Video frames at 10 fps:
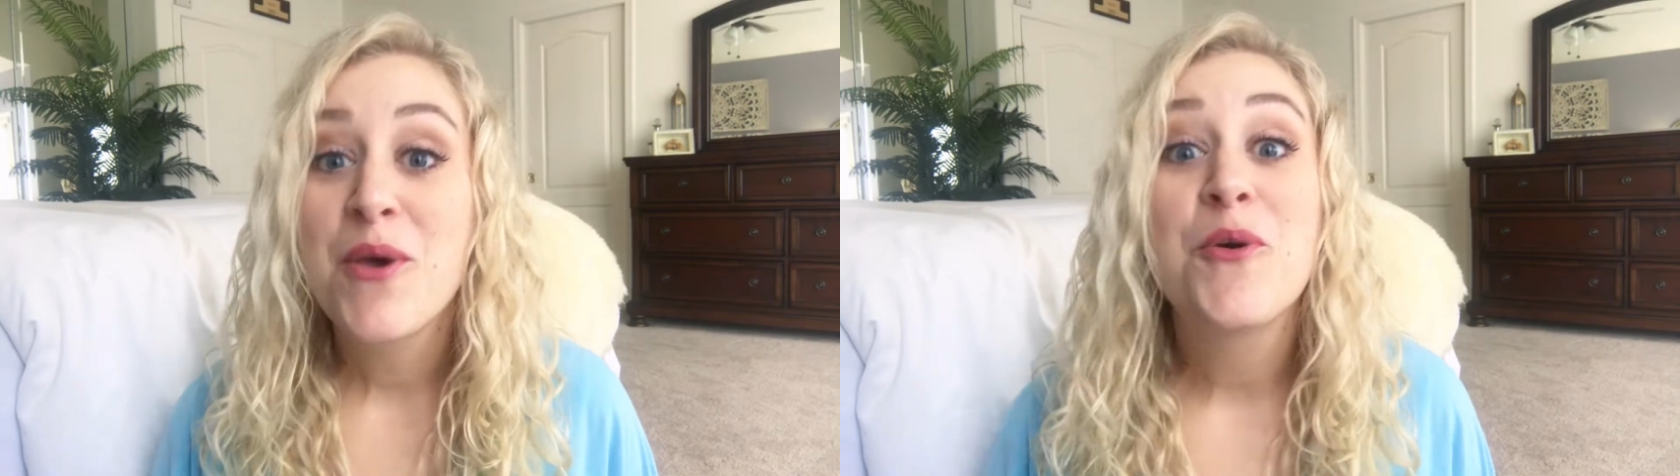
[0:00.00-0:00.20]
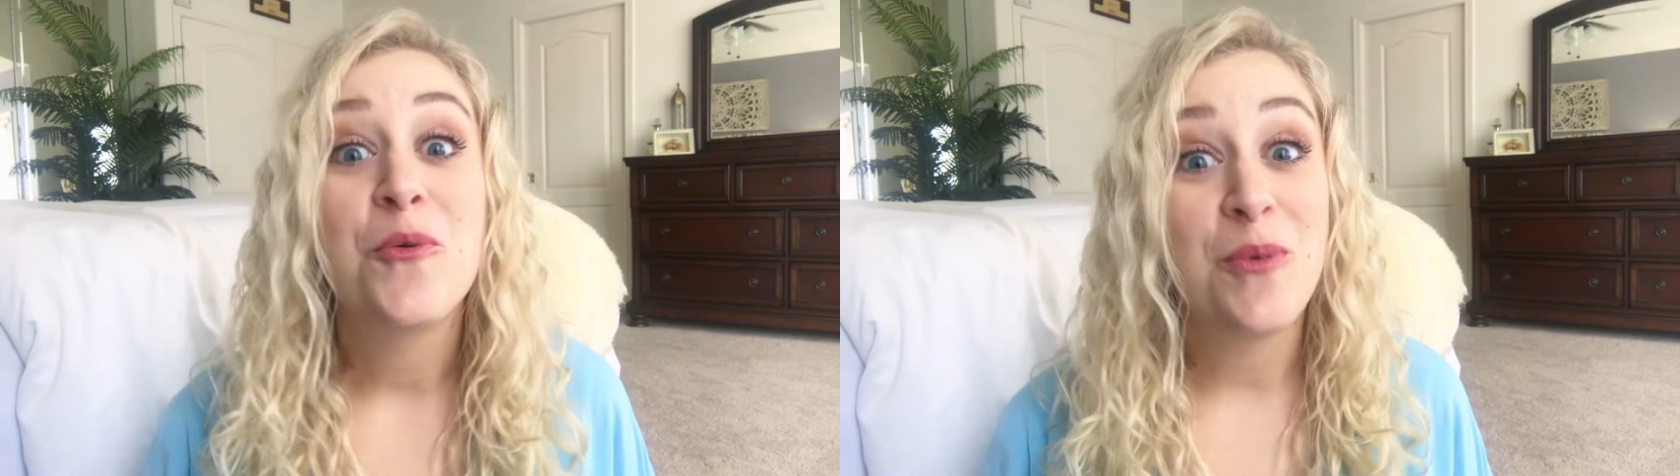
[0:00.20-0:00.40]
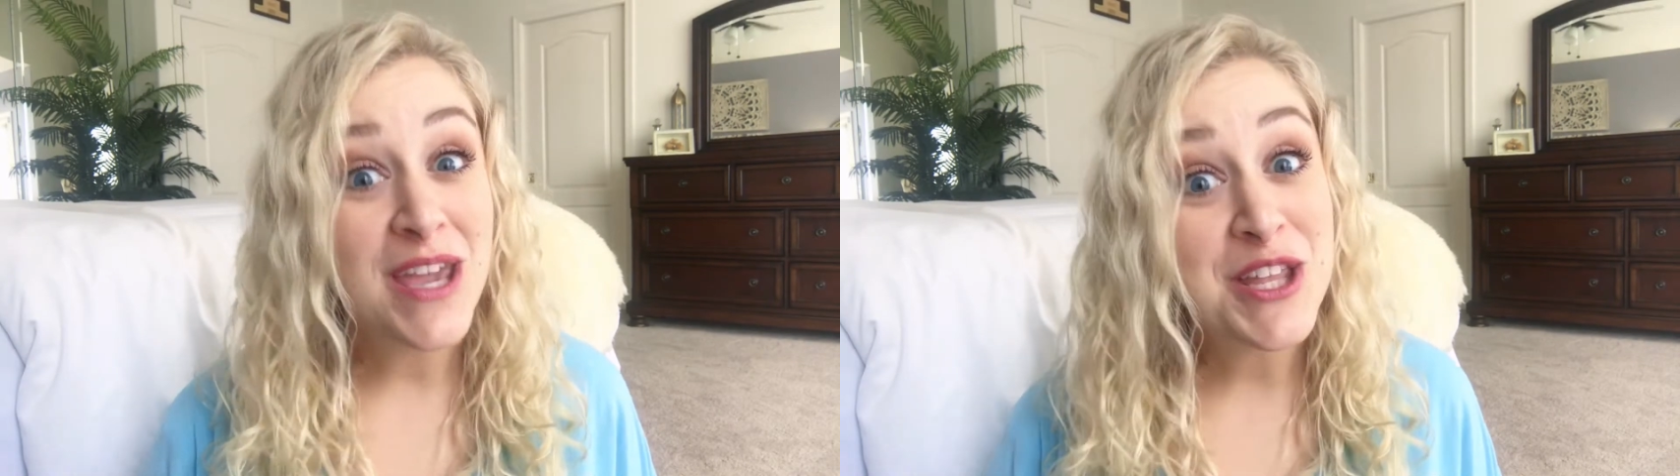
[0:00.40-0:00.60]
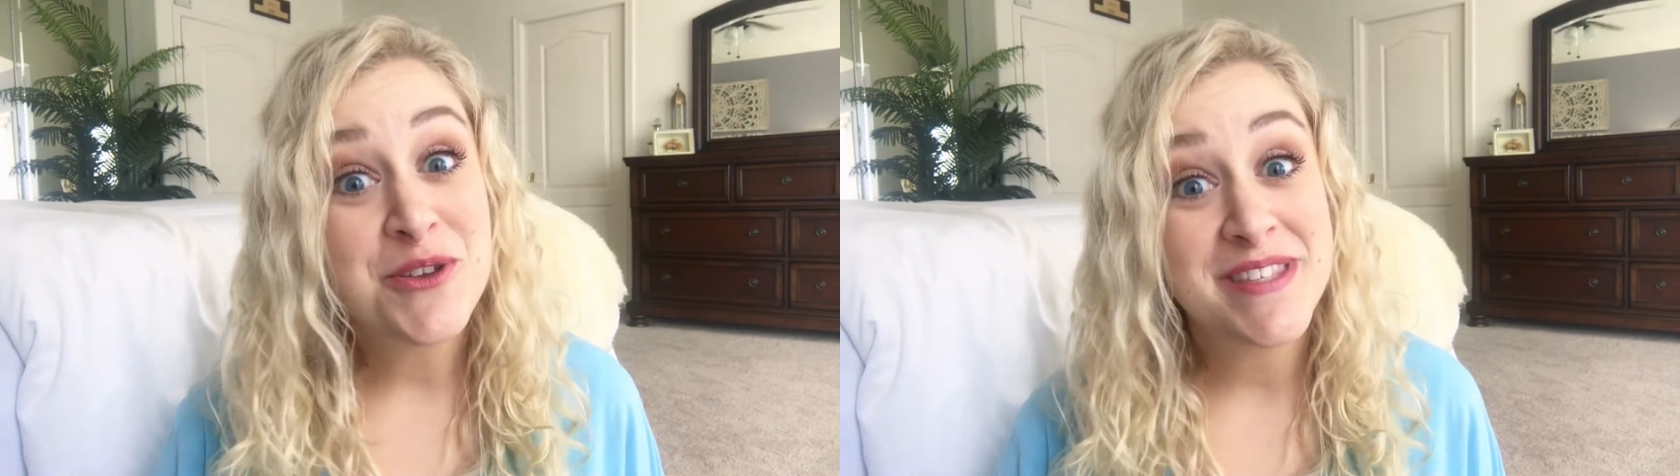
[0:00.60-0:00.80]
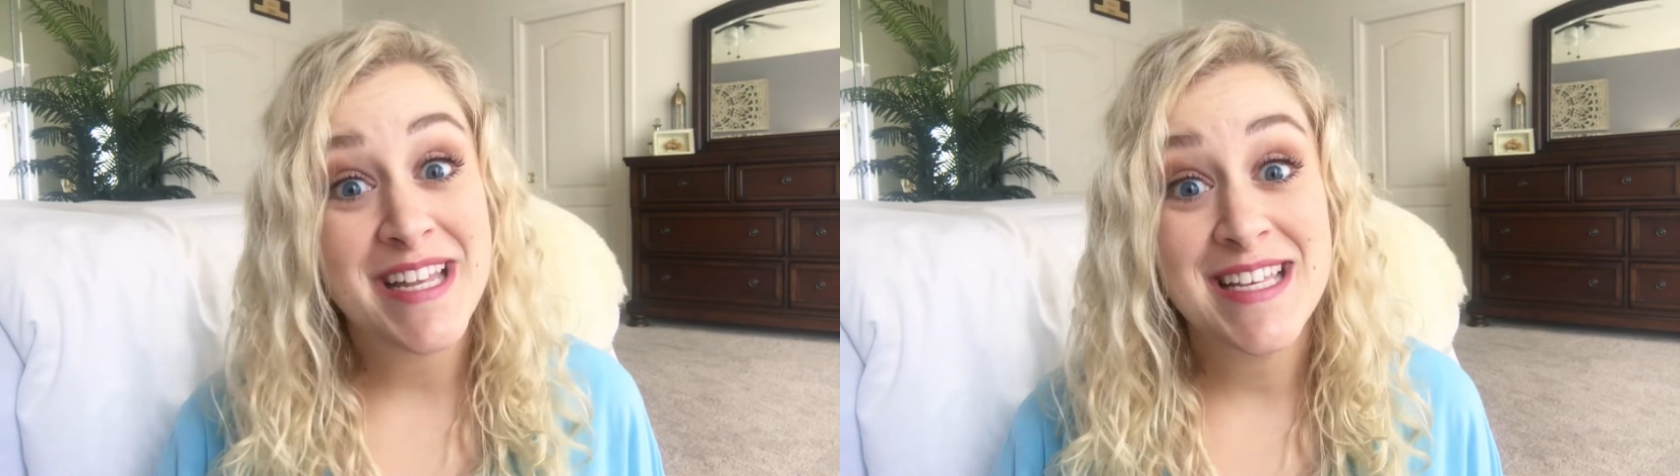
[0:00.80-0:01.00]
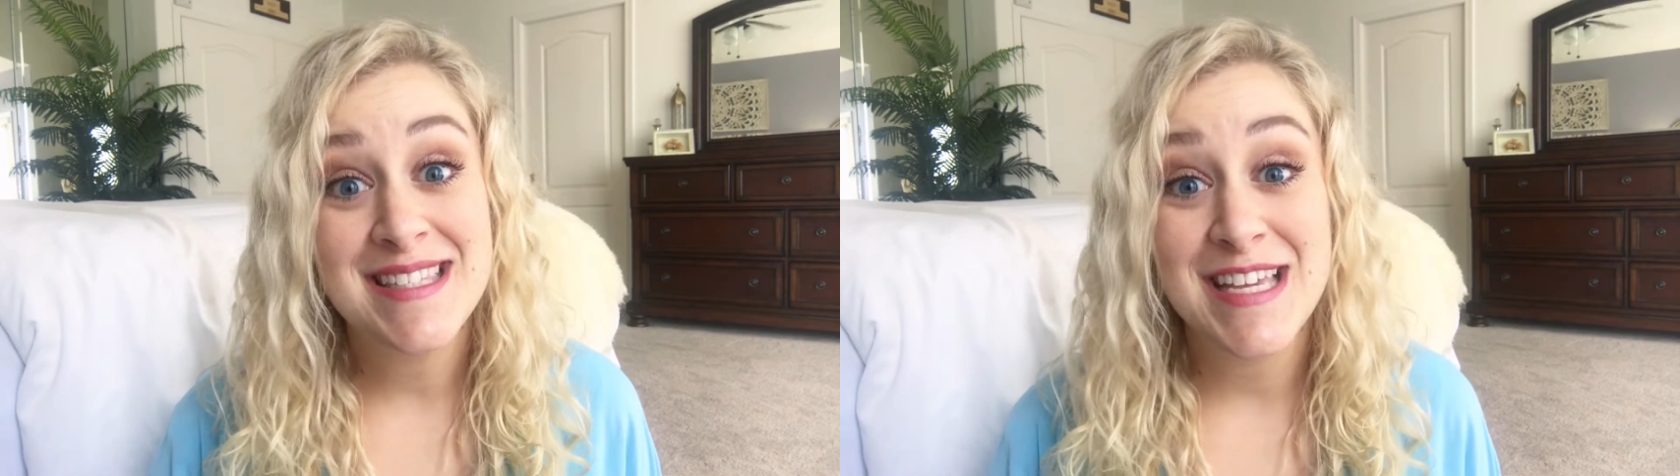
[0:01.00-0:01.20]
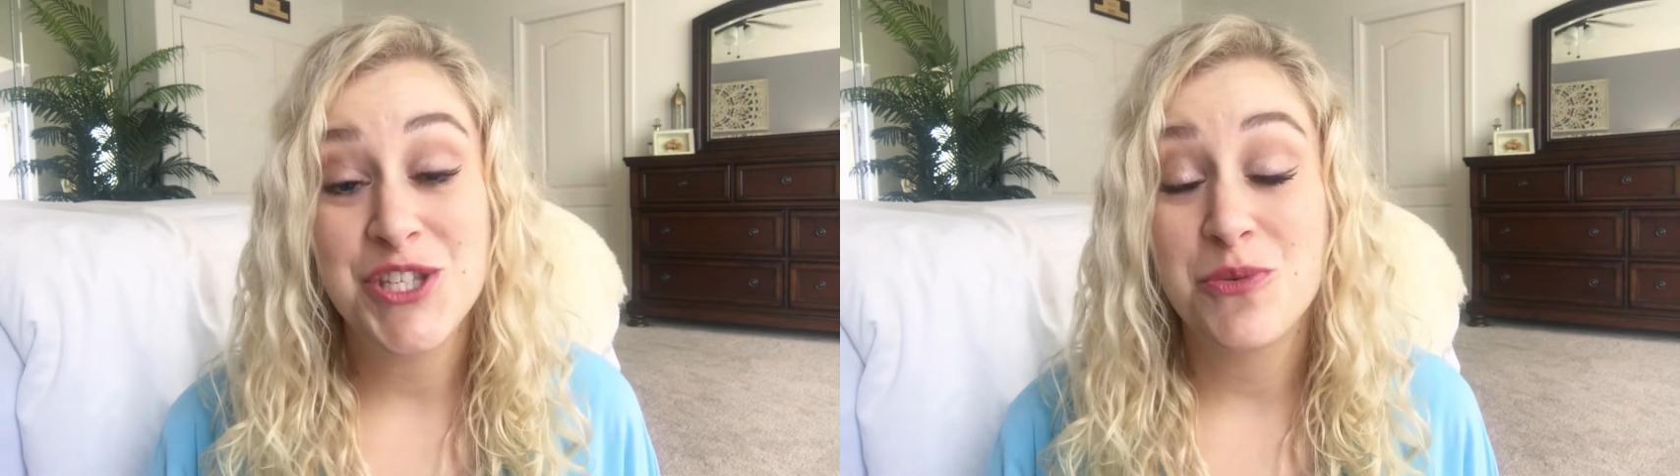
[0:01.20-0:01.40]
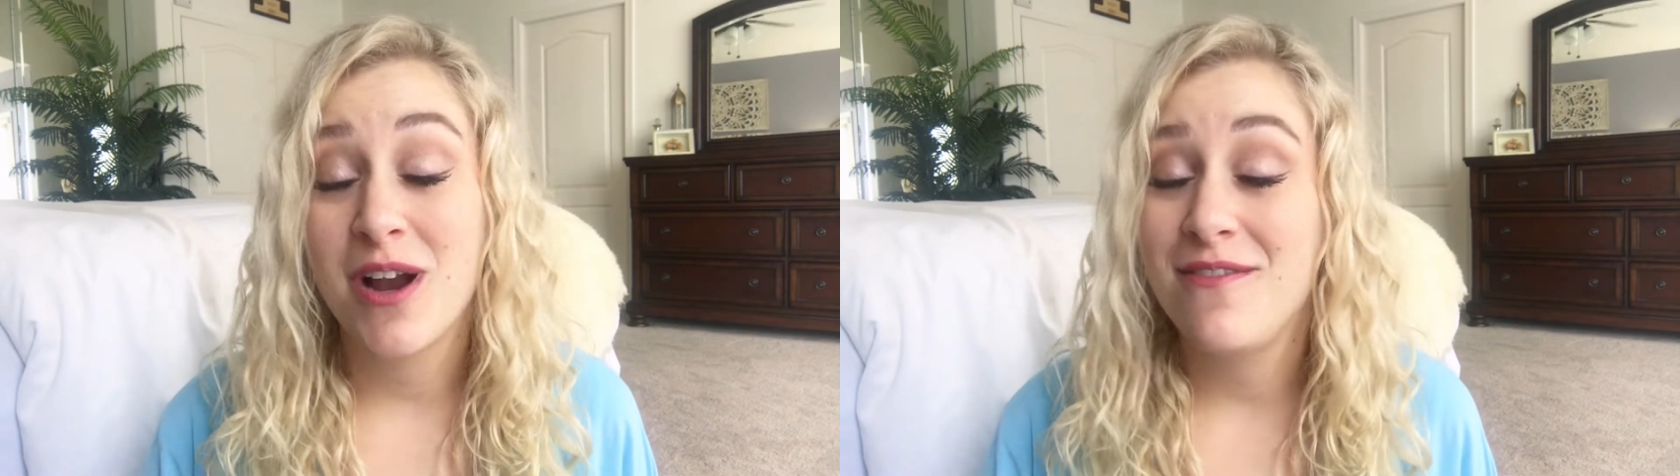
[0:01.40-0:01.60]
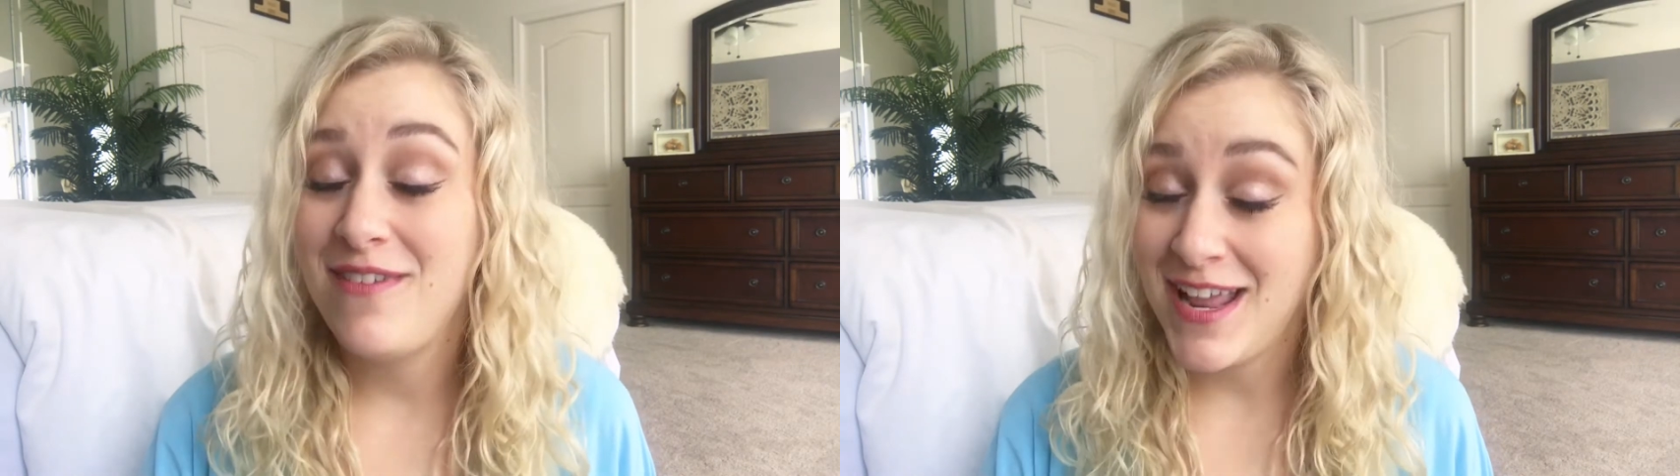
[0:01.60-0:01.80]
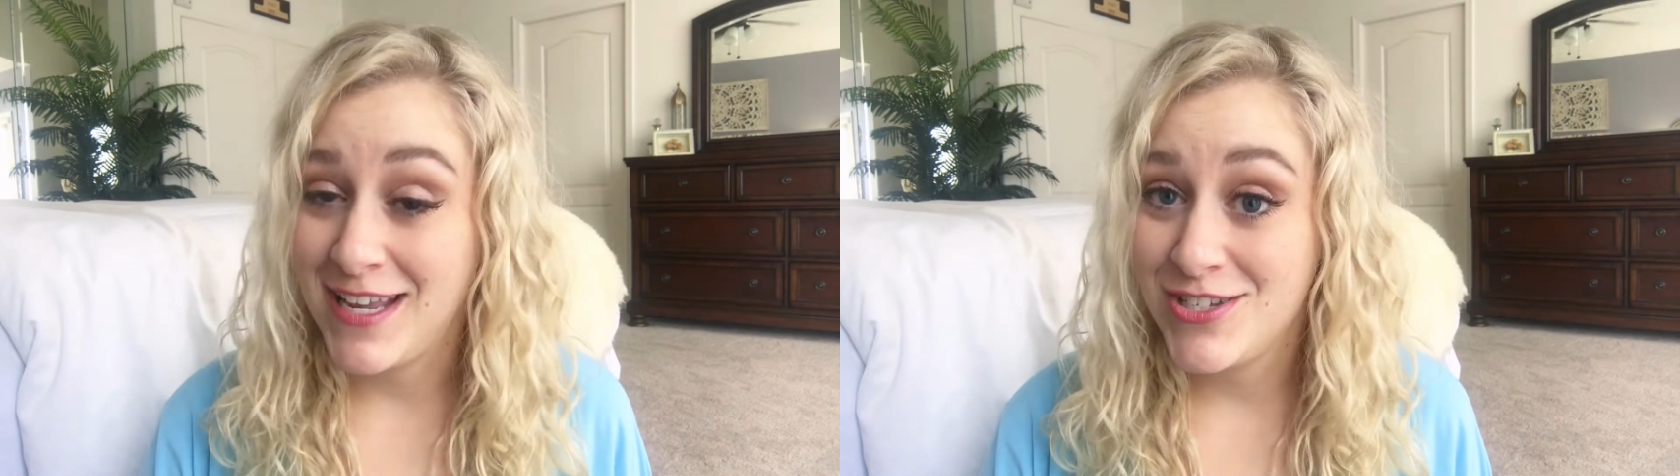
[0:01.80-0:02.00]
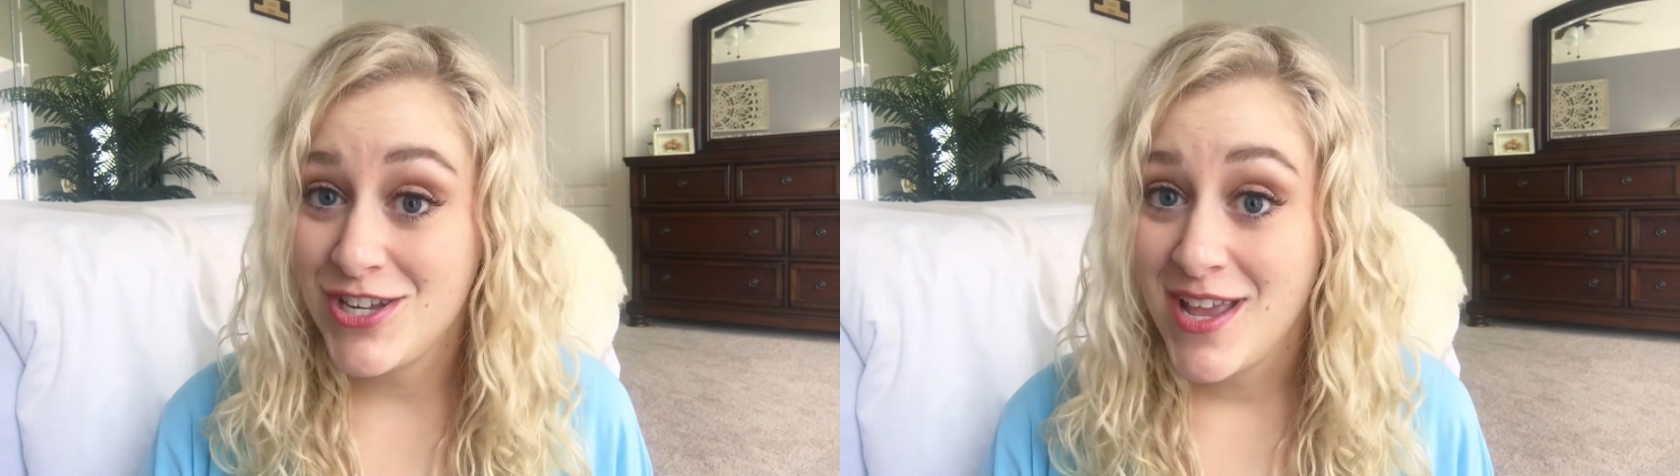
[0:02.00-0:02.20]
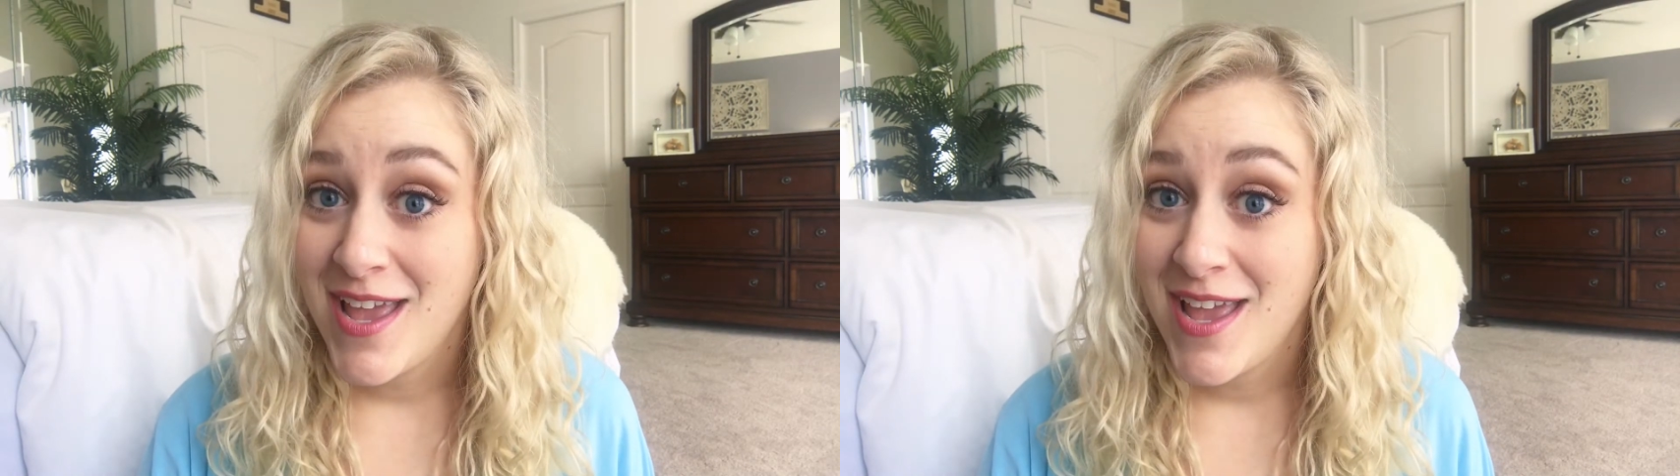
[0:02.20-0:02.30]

we can use that instinct to our advantage